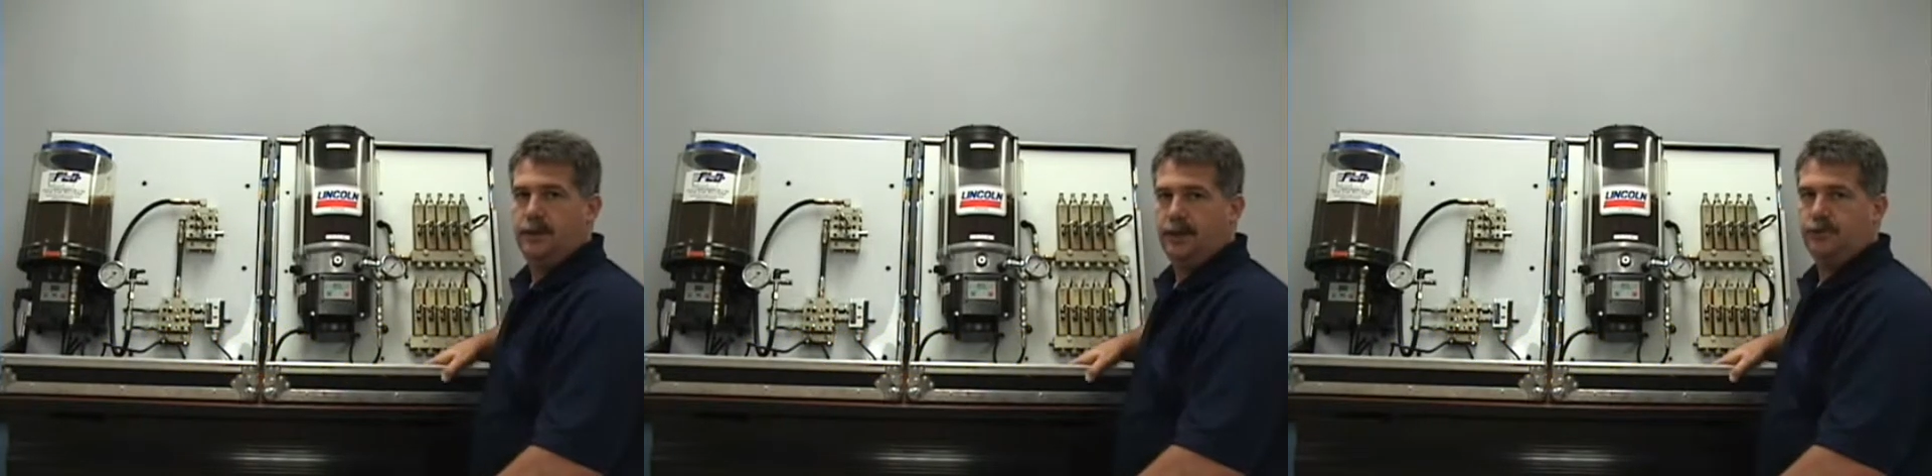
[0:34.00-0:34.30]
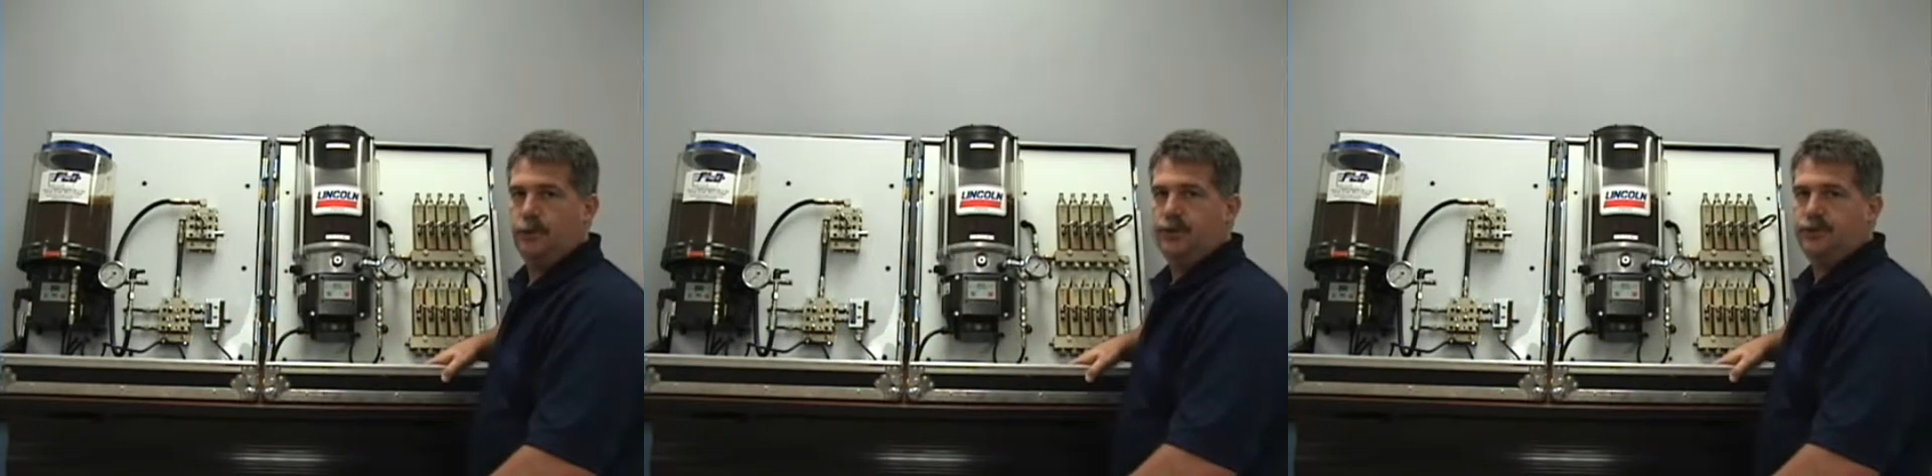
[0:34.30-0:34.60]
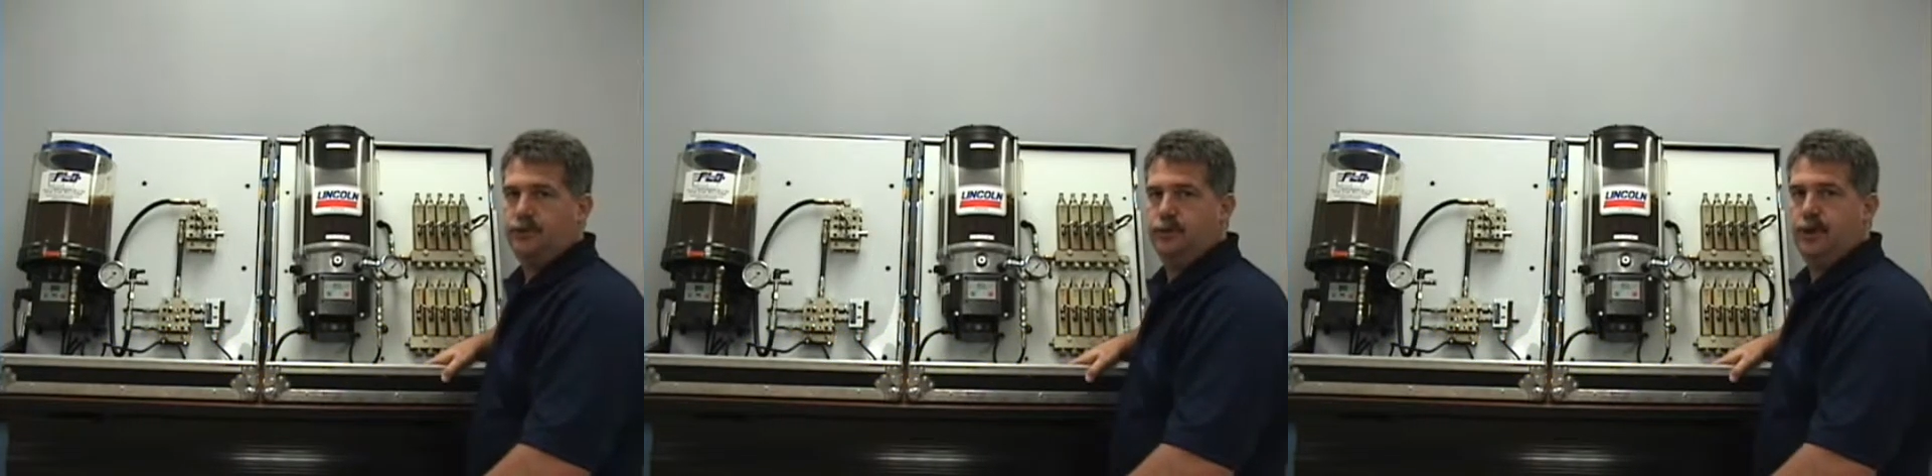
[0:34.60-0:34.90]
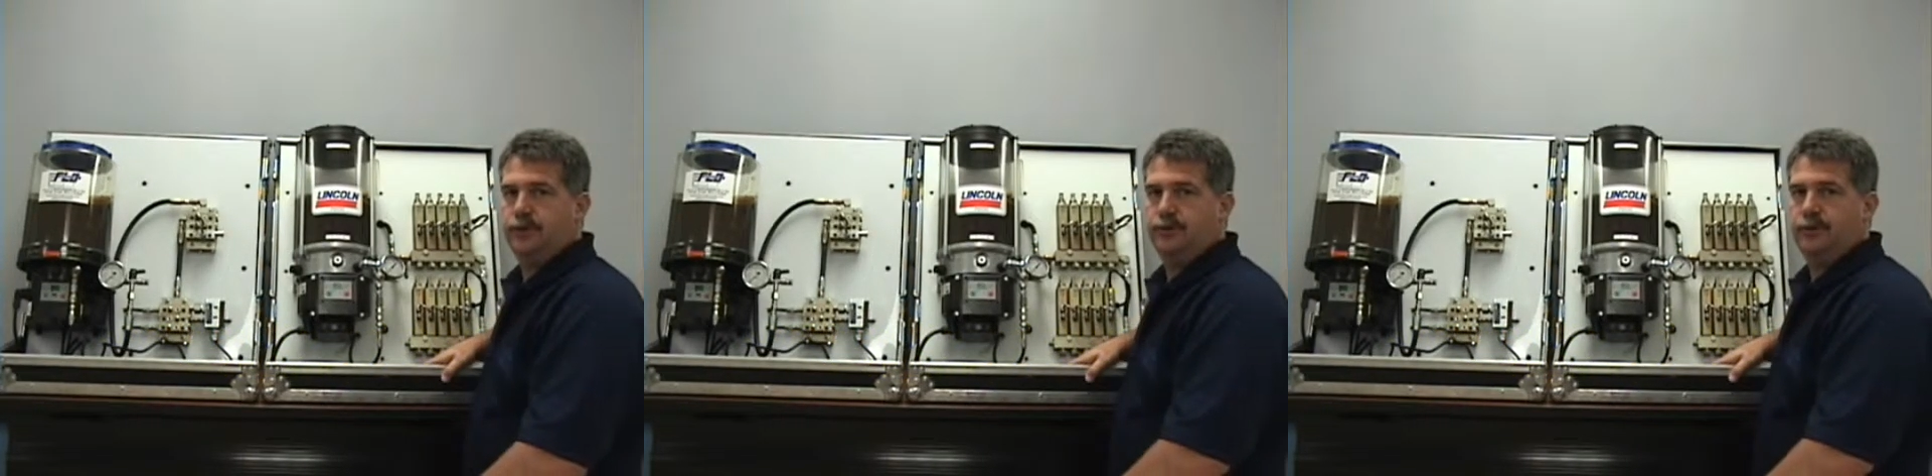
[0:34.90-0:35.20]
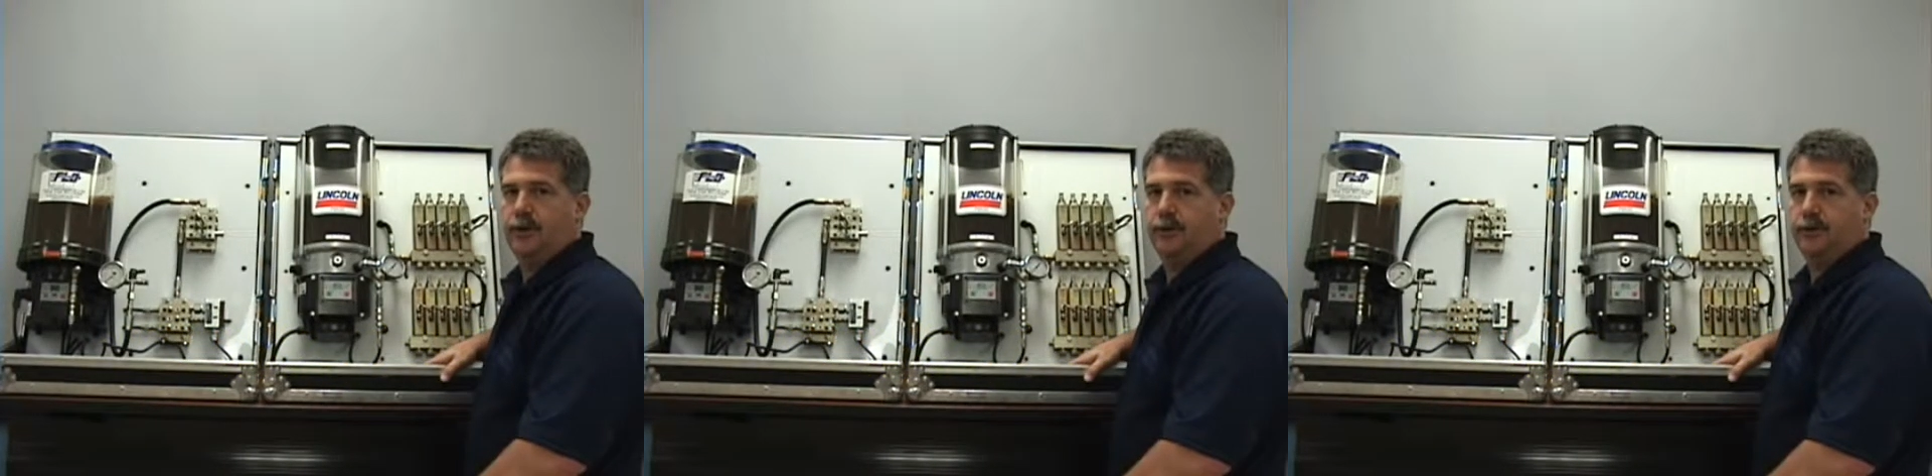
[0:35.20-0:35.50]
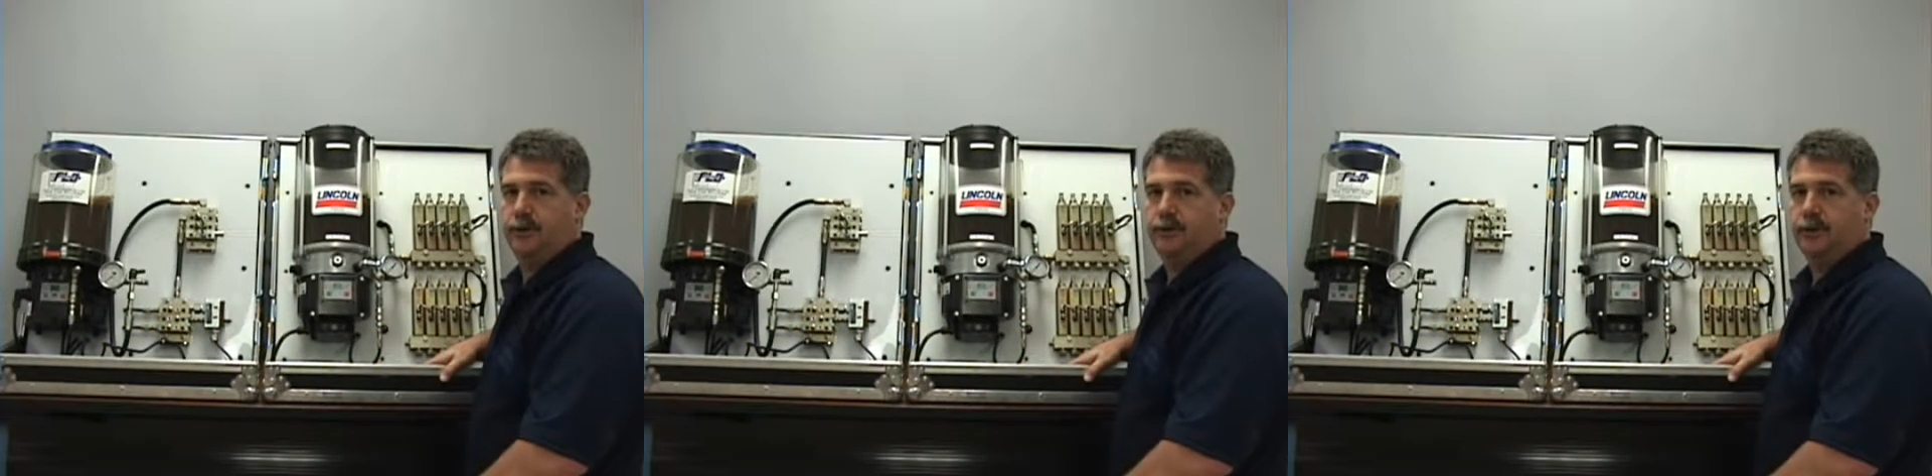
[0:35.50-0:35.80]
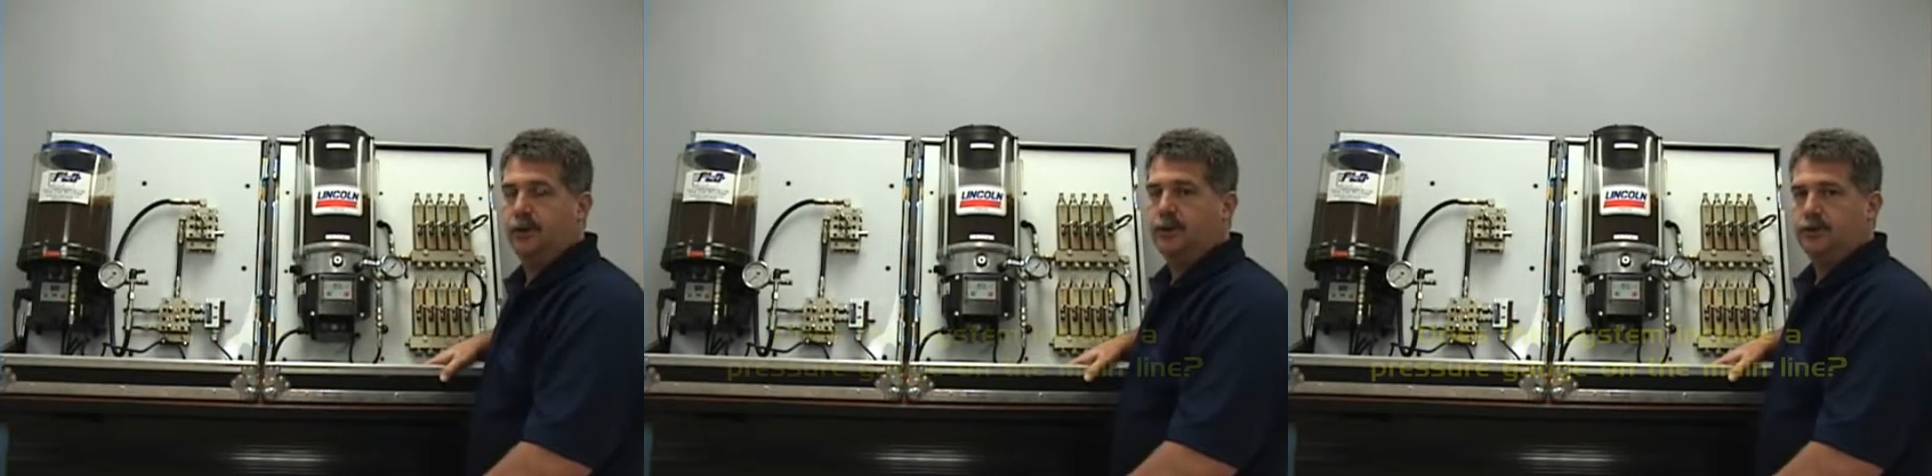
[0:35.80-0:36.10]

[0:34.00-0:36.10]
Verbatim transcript: Next question you ask yourself is,